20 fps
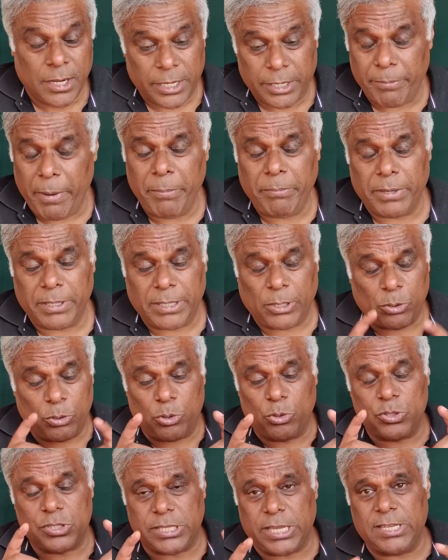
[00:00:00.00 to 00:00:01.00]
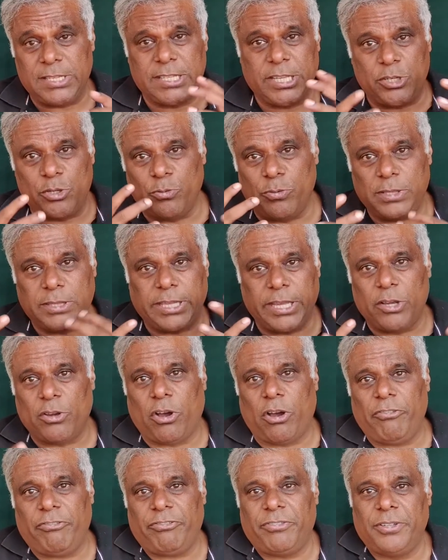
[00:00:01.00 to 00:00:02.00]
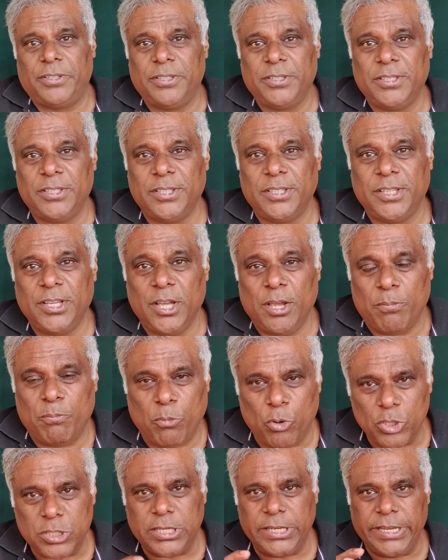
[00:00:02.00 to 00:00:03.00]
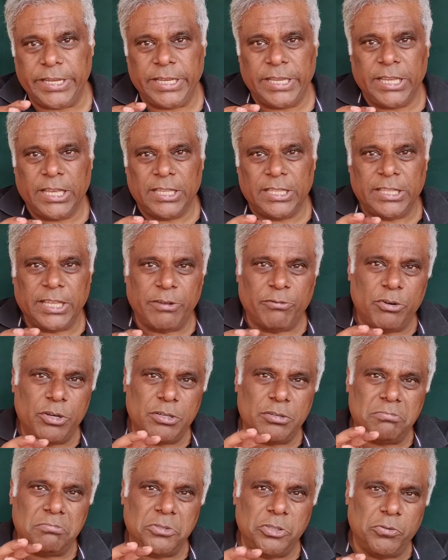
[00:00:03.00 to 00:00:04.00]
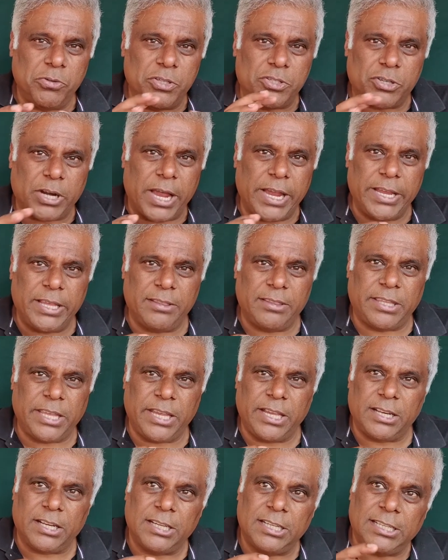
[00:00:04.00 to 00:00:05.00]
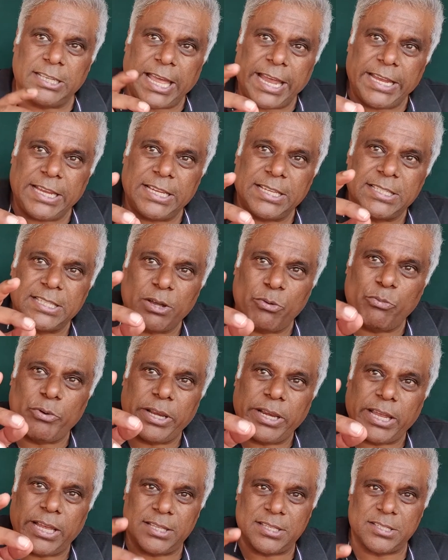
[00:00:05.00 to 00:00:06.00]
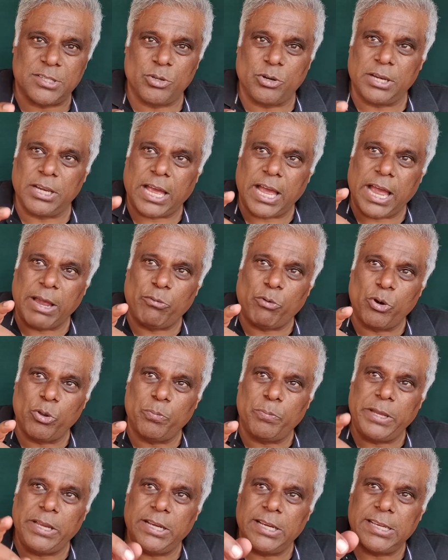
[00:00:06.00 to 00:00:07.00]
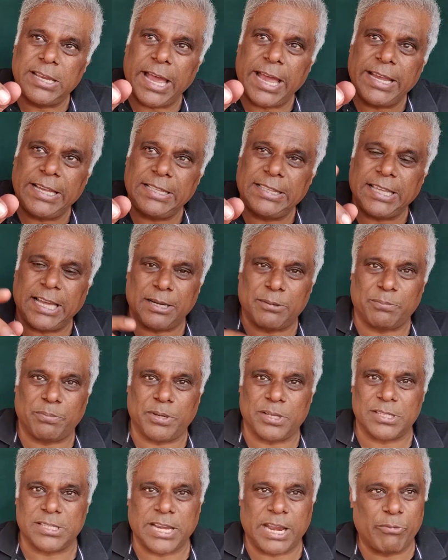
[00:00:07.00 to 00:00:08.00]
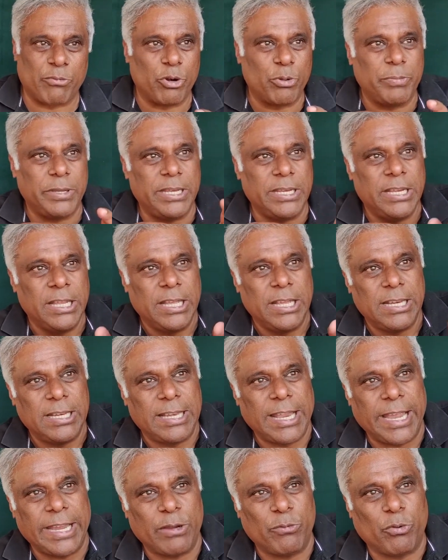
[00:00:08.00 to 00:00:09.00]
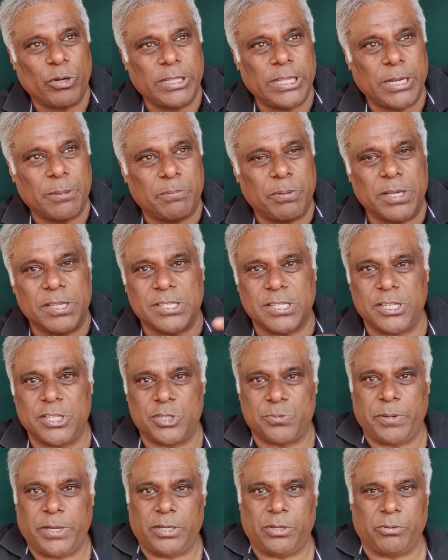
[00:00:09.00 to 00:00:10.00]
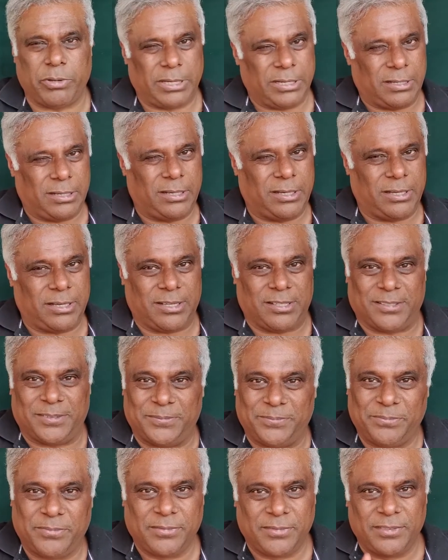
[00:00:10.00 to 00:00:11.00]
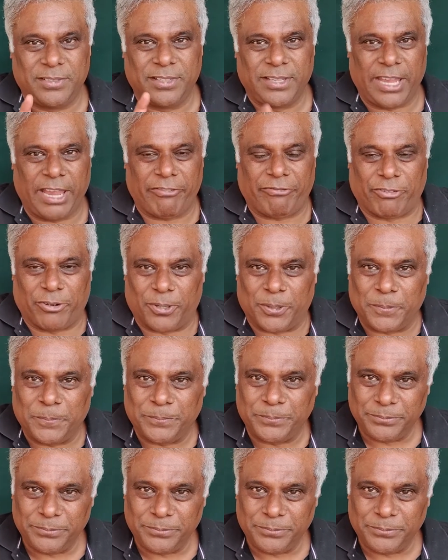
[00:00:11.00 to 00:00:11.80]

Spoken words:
Remember, those things that you will think of, mostly you will try and think like someone else. You know, I want to be like that person. I want to be like what that person is being doing. Careful.